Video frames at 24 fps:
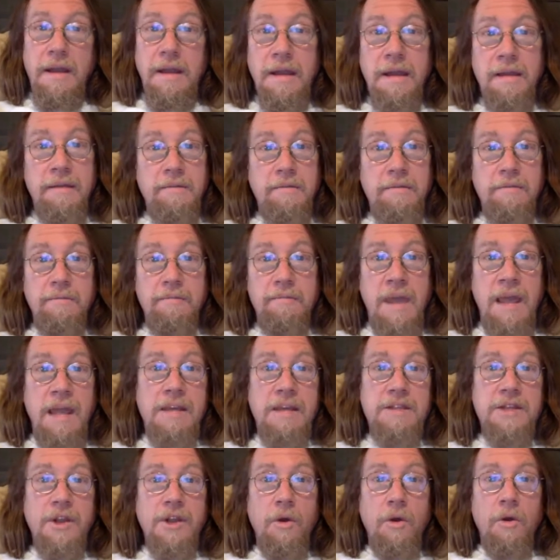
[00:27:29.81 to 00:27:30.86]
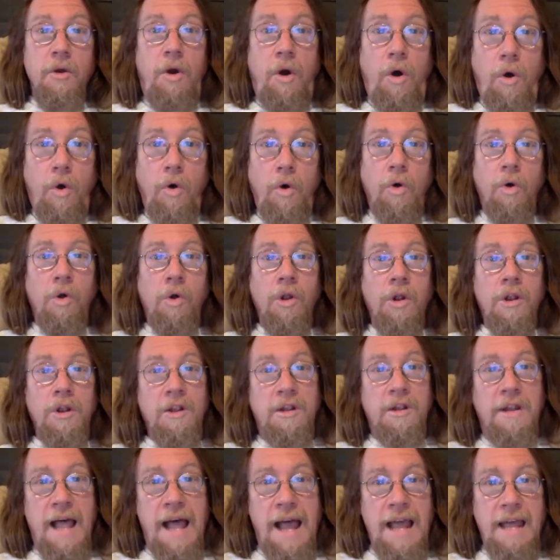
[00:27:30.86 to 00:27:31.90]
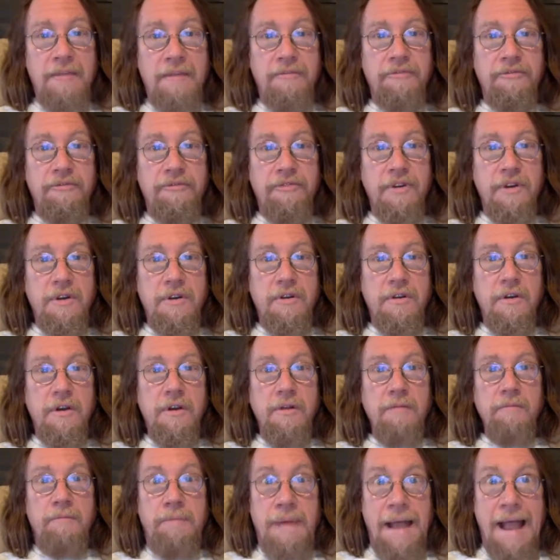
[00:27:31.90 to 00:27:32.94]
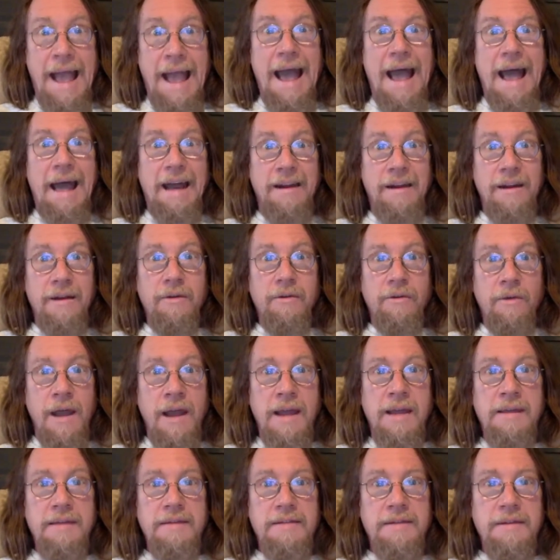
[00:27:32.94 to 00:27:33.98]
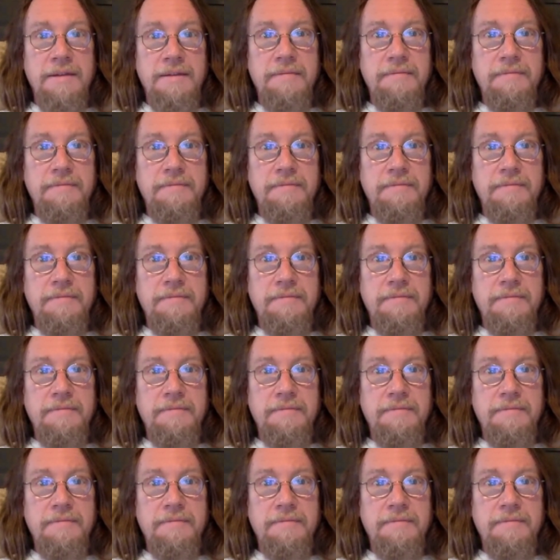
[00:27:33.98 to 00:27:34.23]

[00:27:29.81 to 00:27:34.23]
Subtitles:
it makes your whole life bad, right?